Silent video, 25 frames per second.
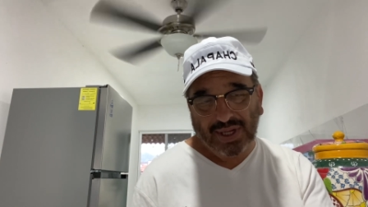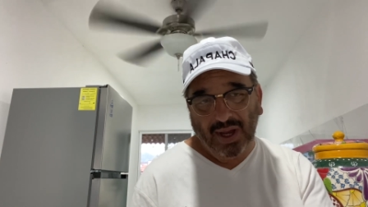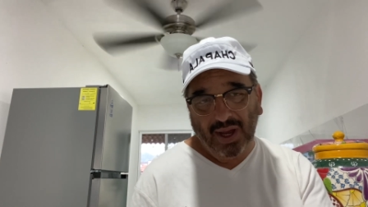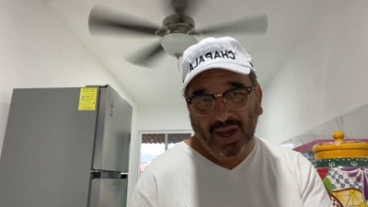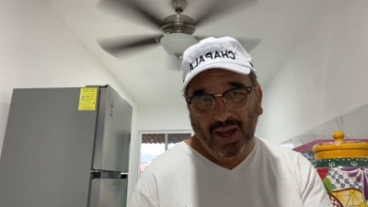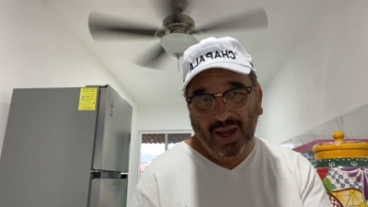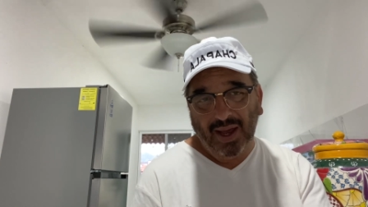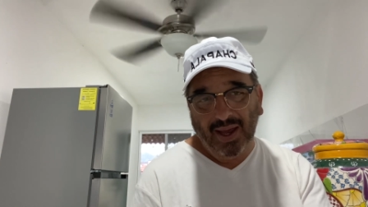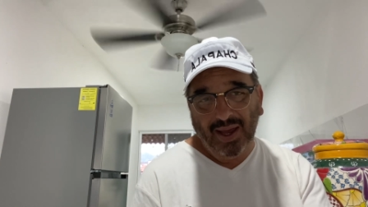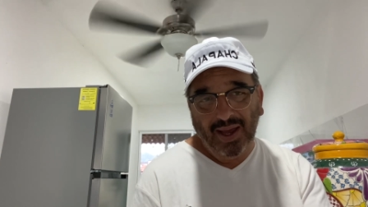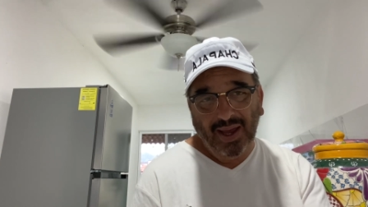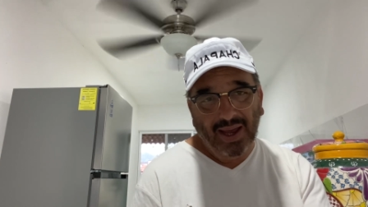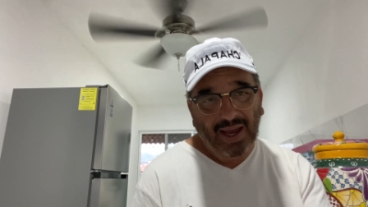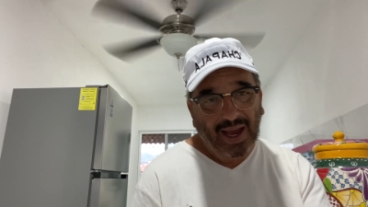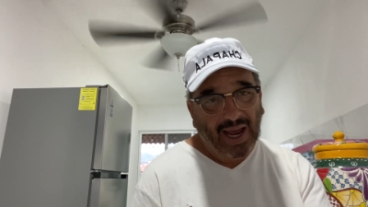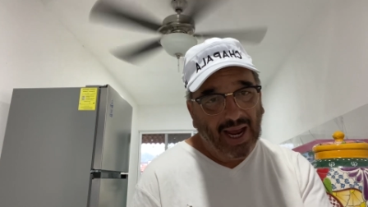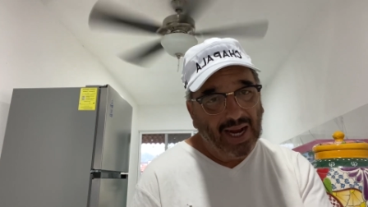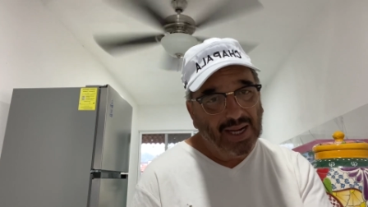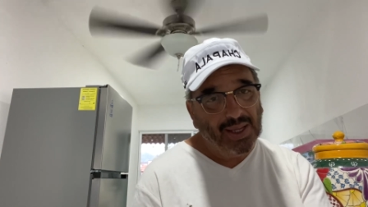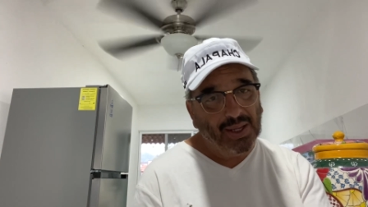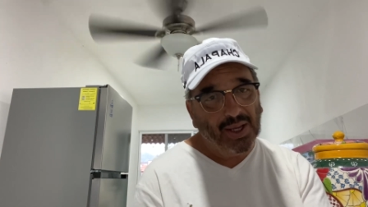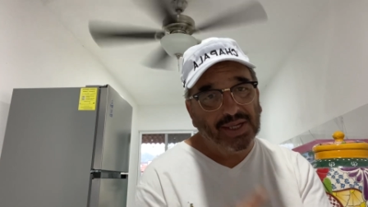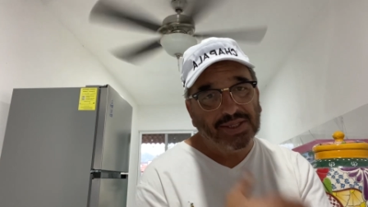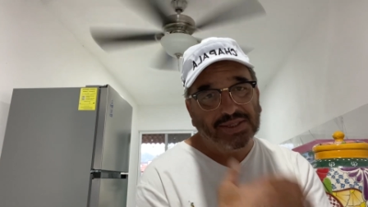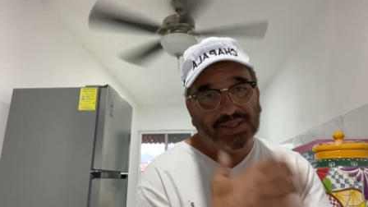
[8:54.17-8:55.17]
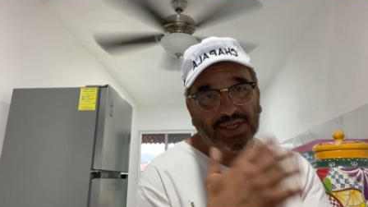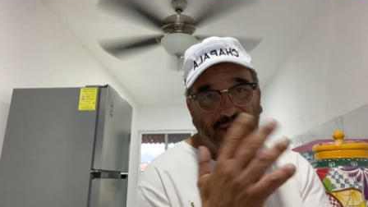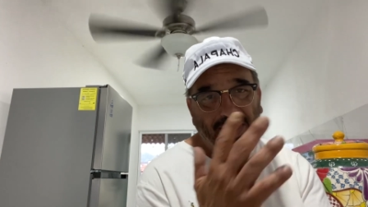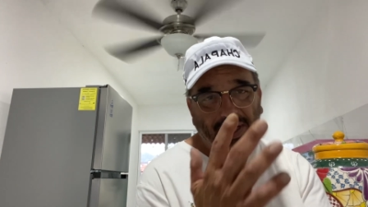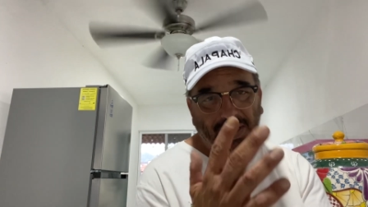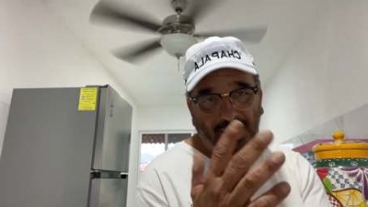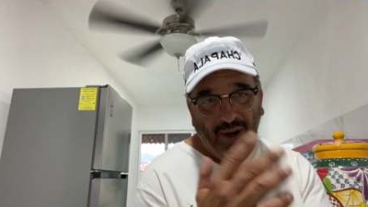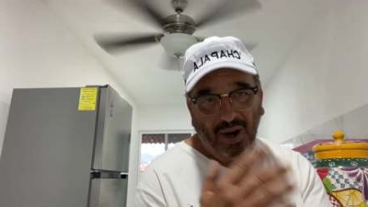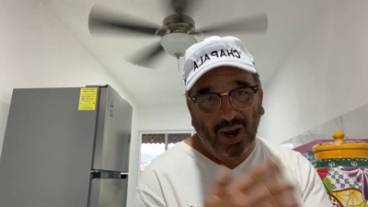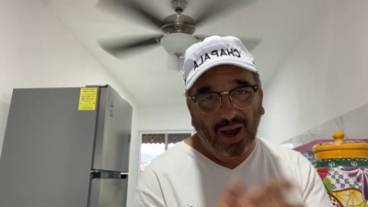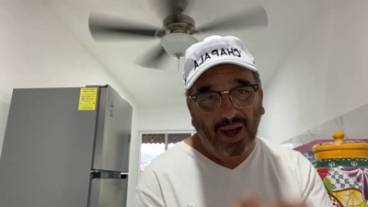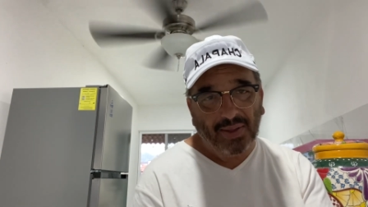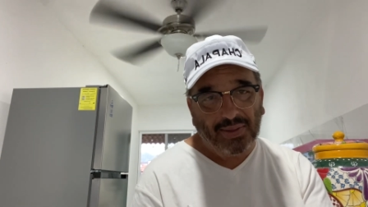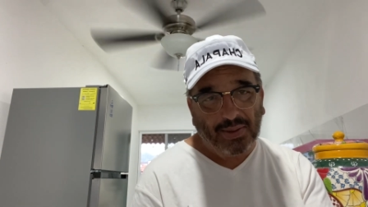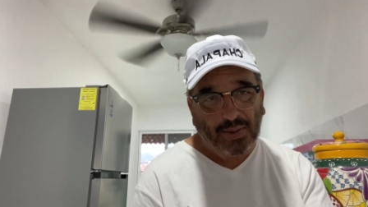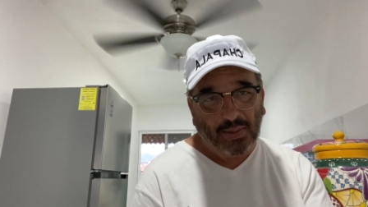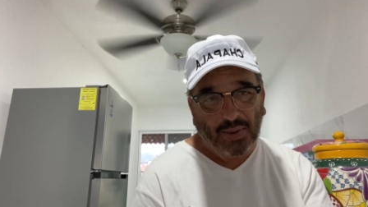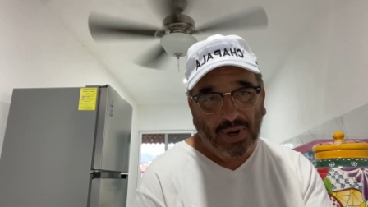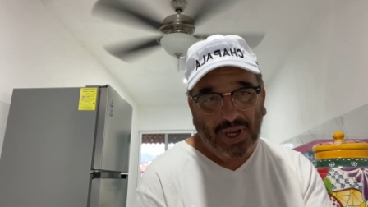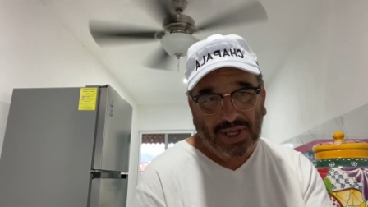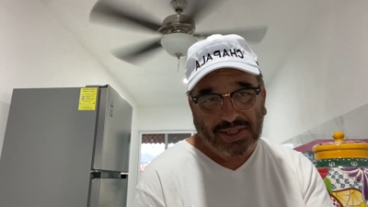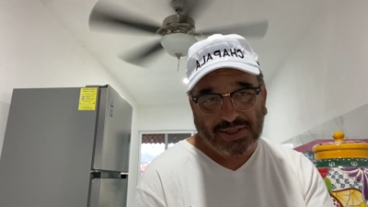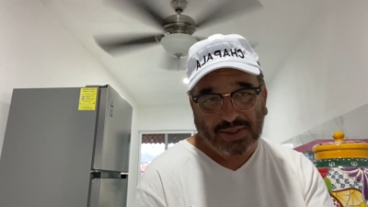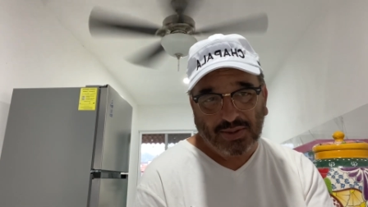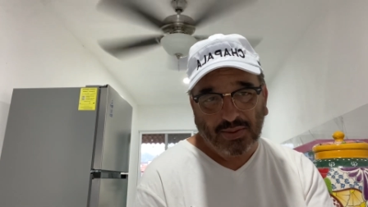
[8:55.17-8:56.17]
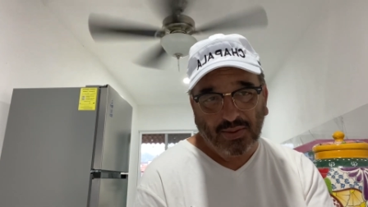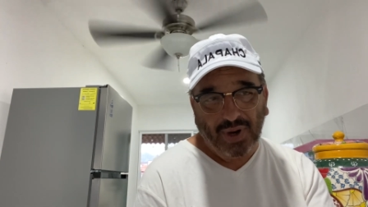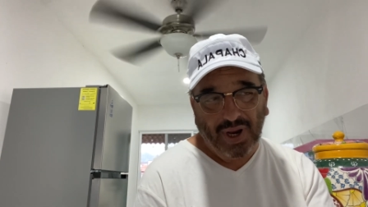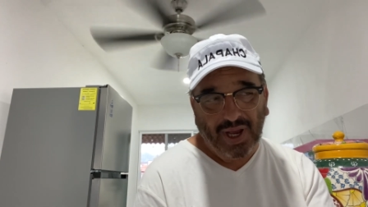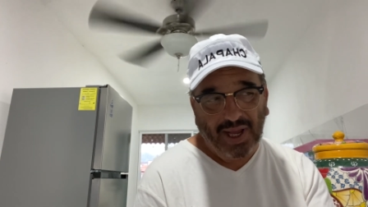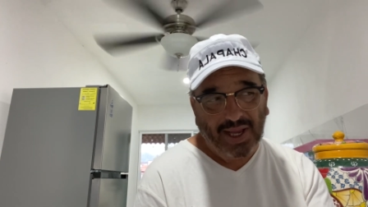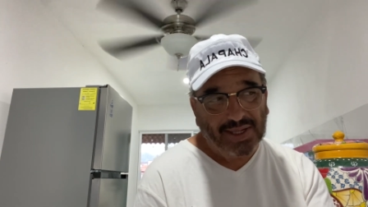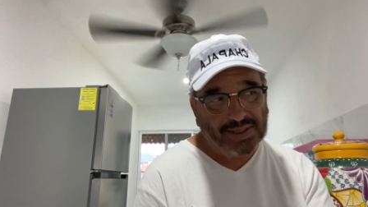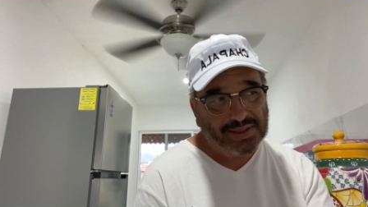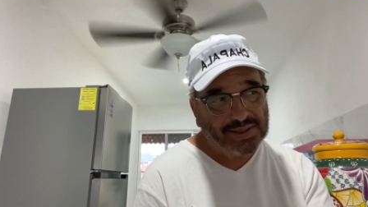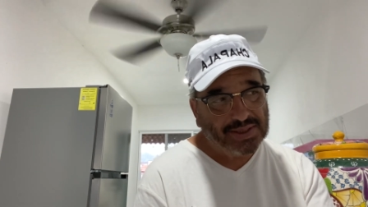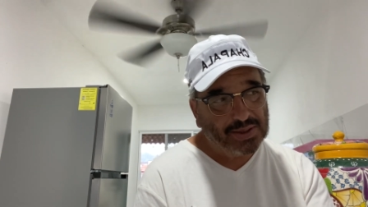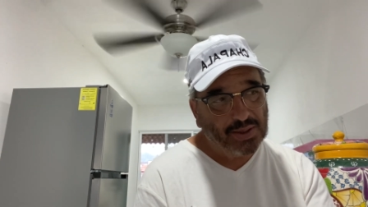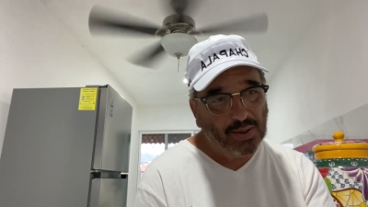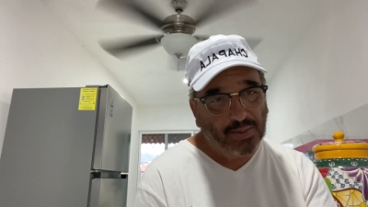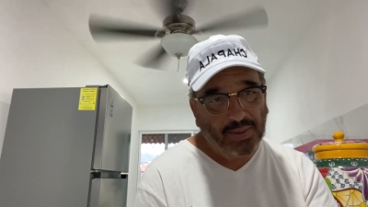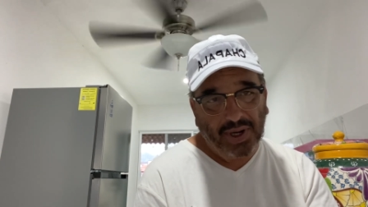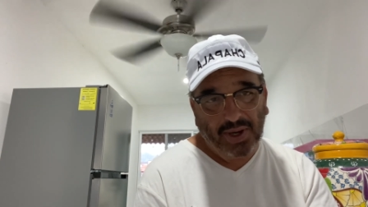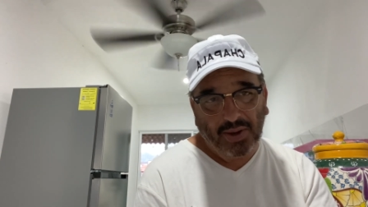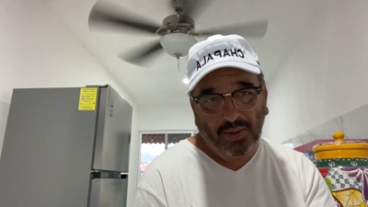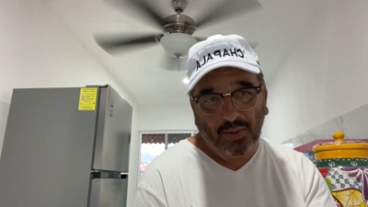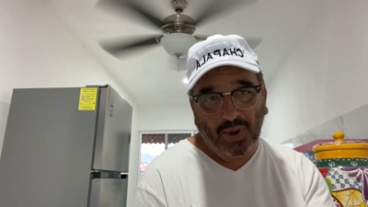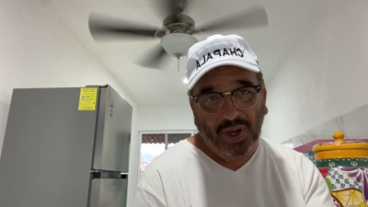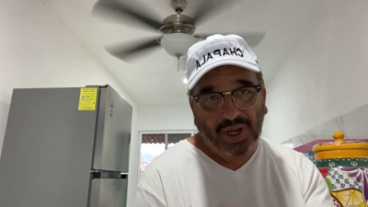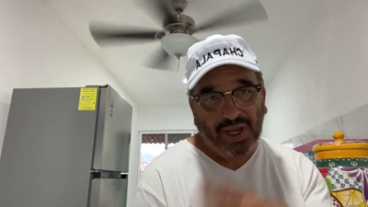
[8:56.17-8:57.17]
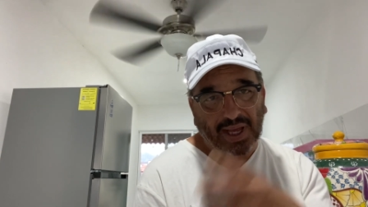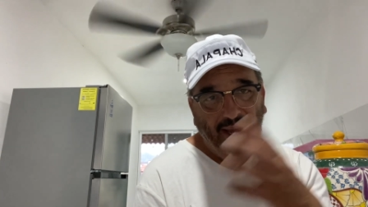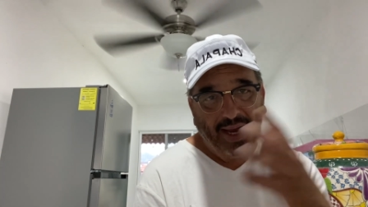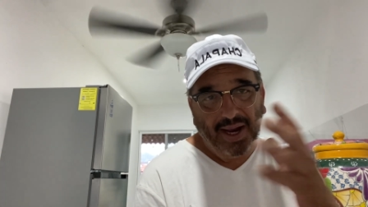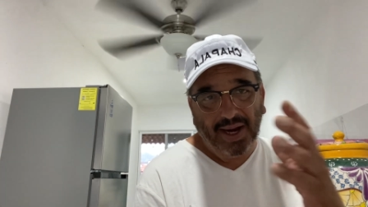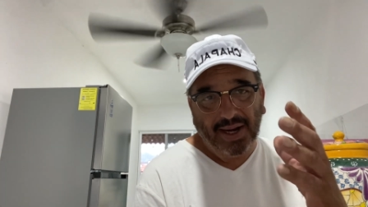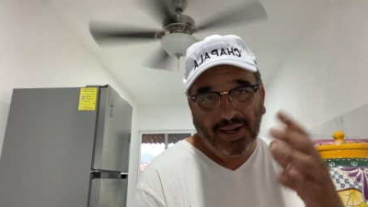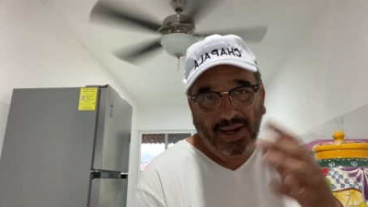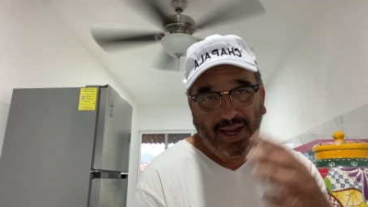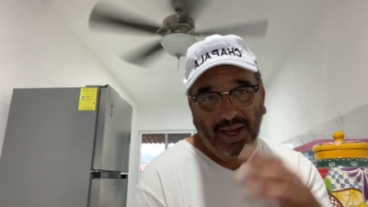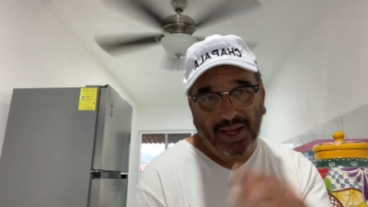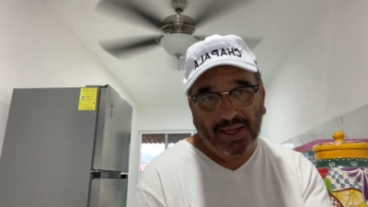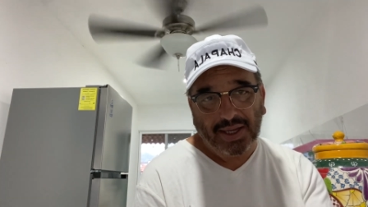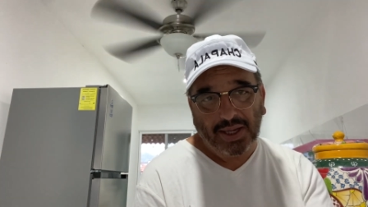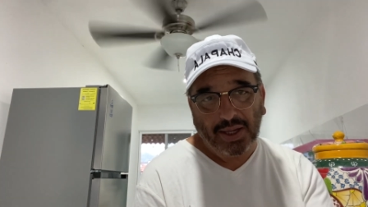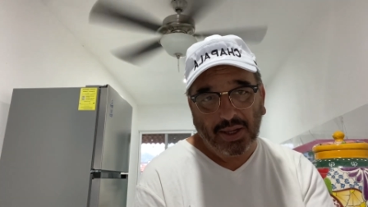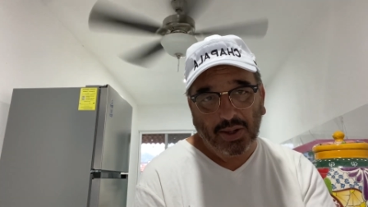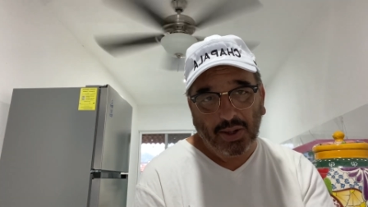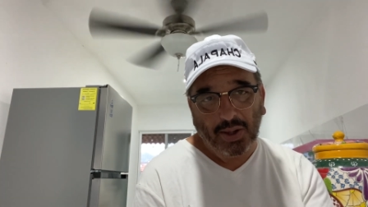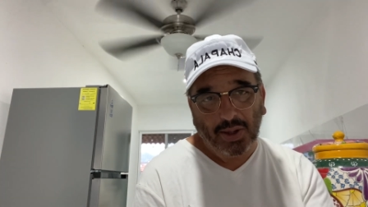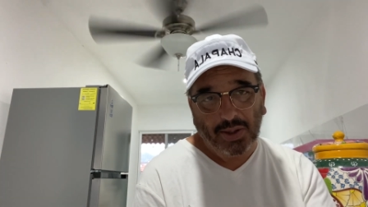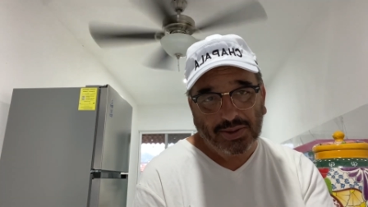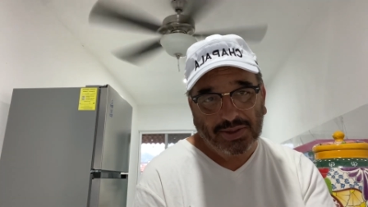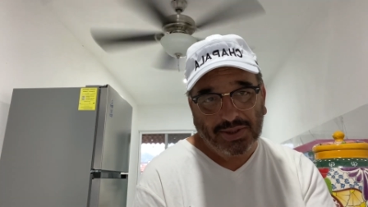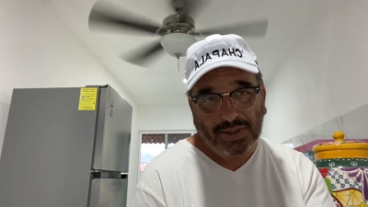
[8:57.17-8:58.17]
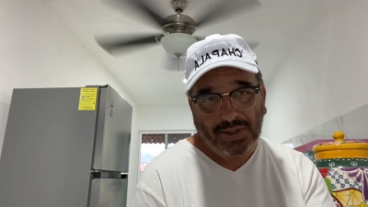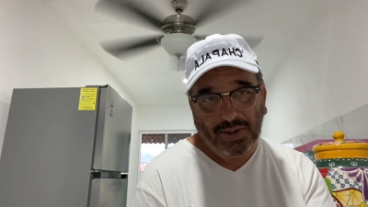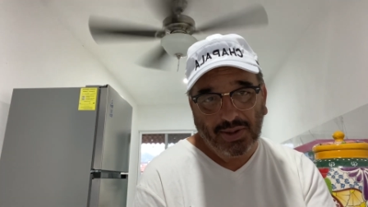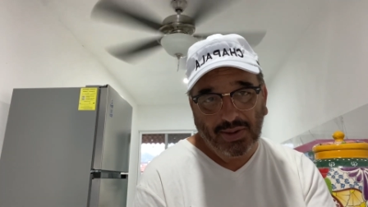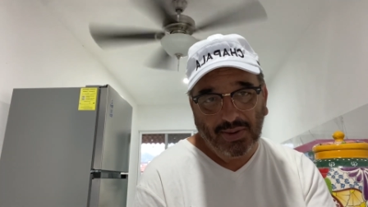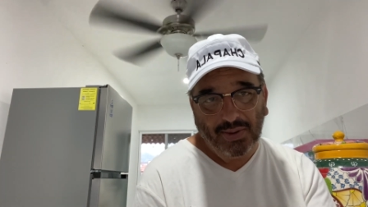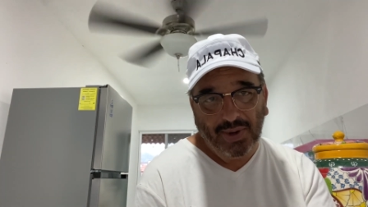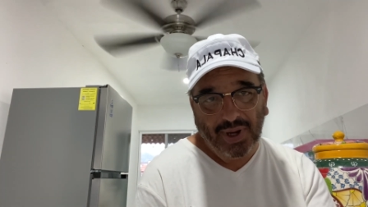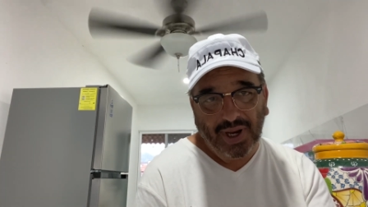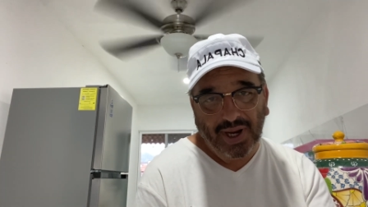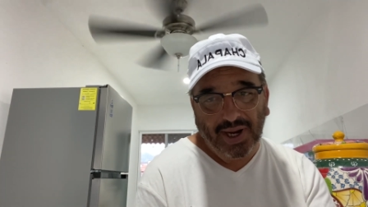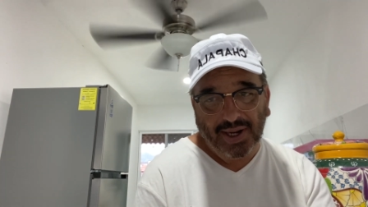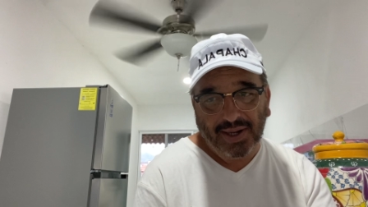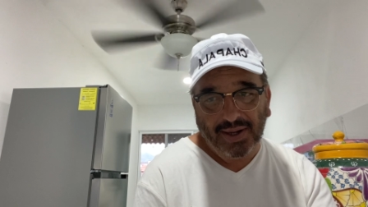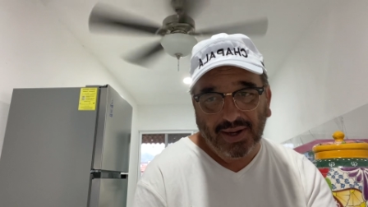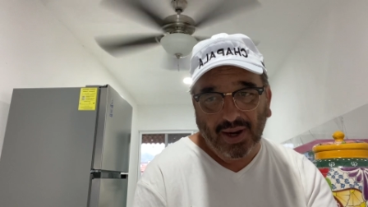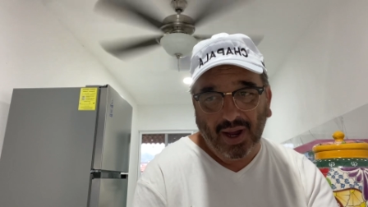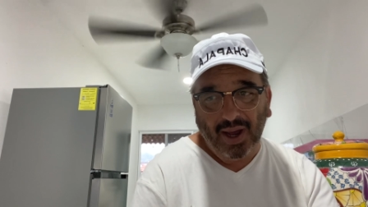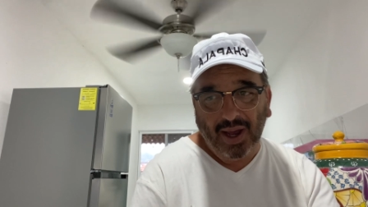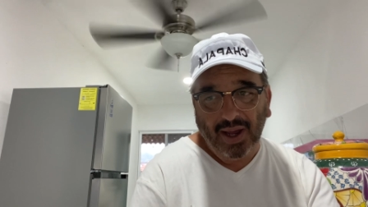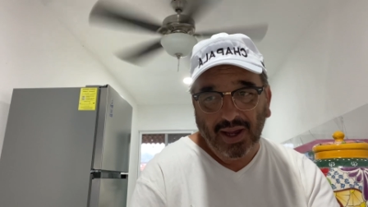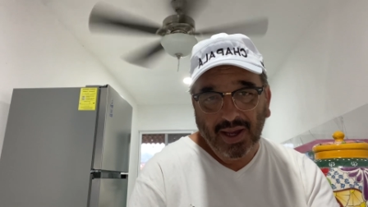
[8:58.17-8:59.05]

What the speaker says: I like to eat at all the restaurants, no matter what kind I can go to, and